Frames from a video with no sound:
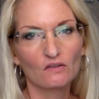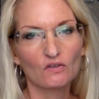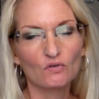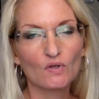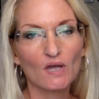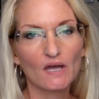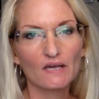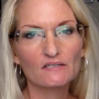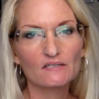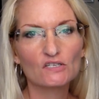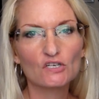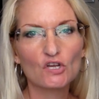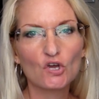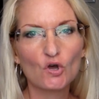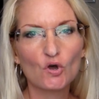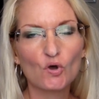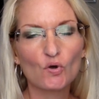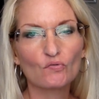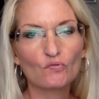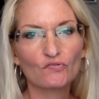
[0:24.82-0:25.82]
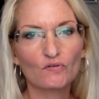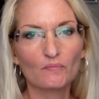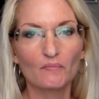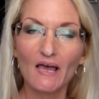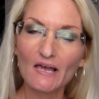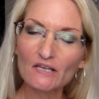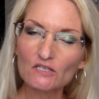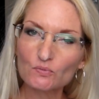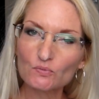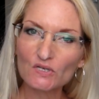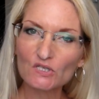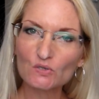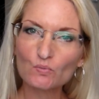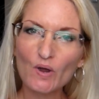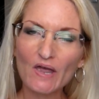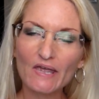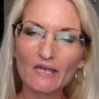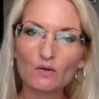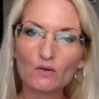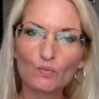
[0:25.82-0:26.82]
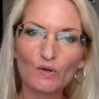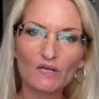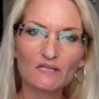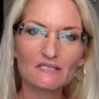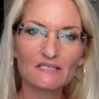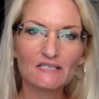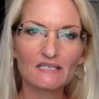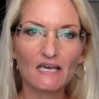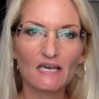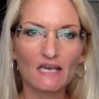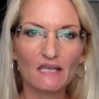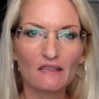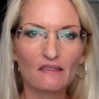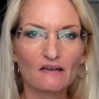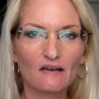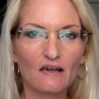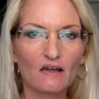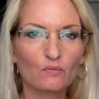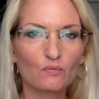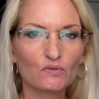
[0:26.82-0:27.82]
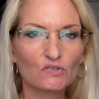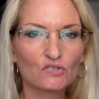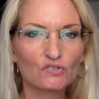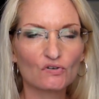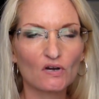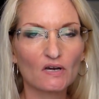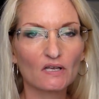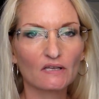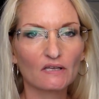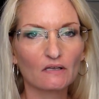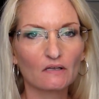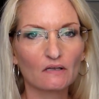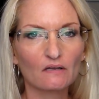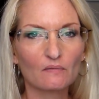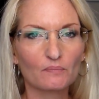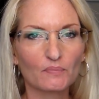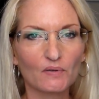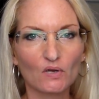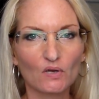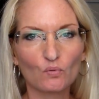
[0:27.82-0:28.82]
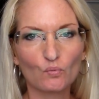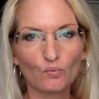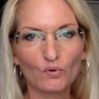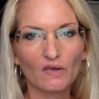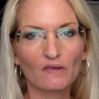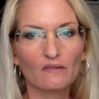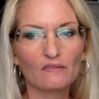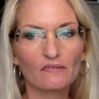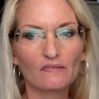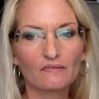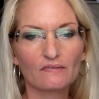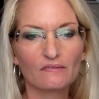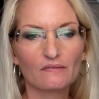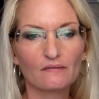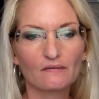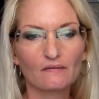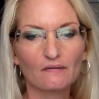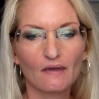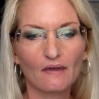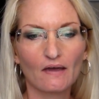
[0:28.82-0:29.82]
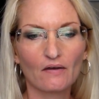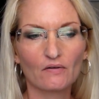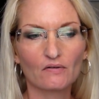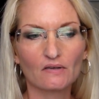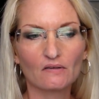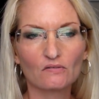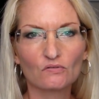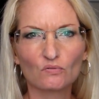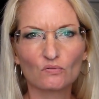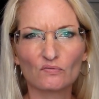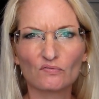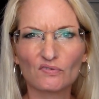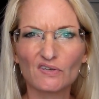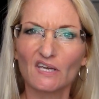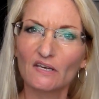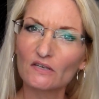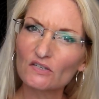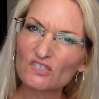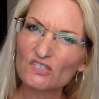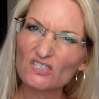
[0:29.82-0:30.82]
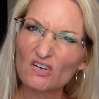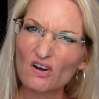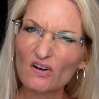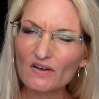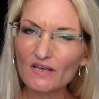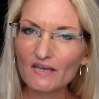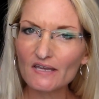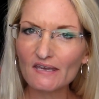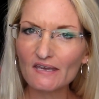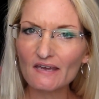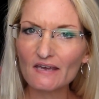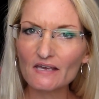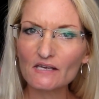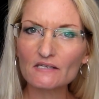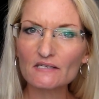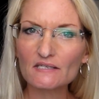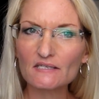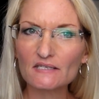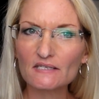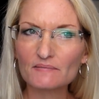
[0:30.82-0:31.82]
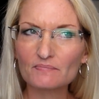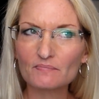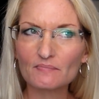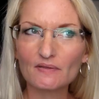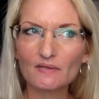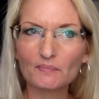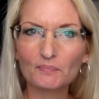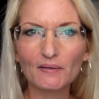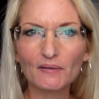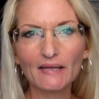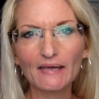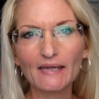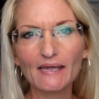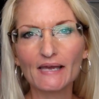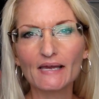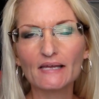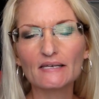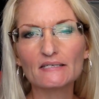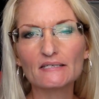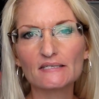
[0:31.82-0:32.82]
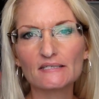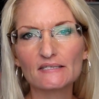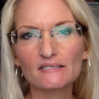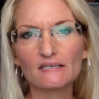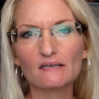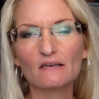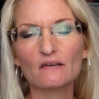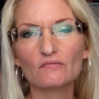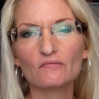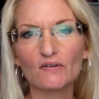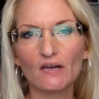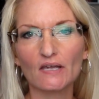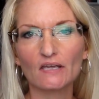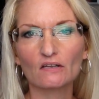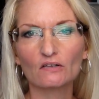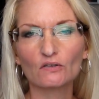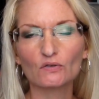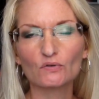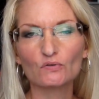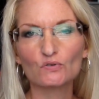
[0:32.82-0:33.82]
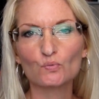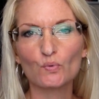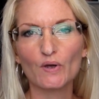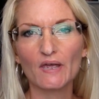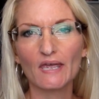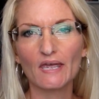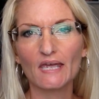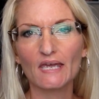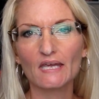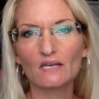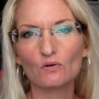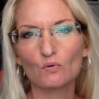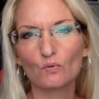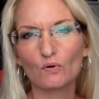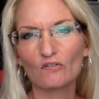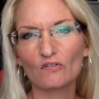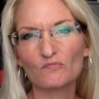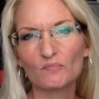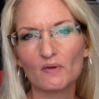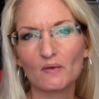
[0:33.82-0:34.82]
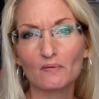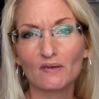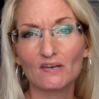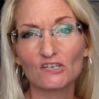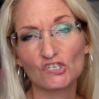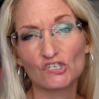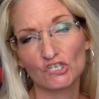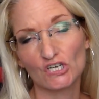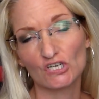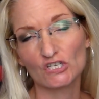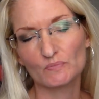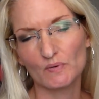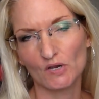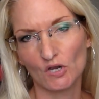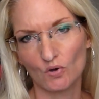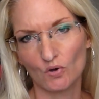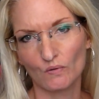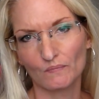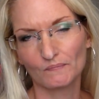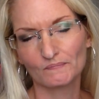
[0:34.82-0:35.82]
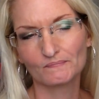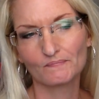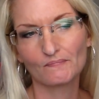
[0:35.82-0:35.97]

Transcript: you guys know from last week's Weigh In Wednesday that I was struggling a little bit with how to sort of kickstart, I guess, the plan to see if I could lose weight or if maybe I should change my goal.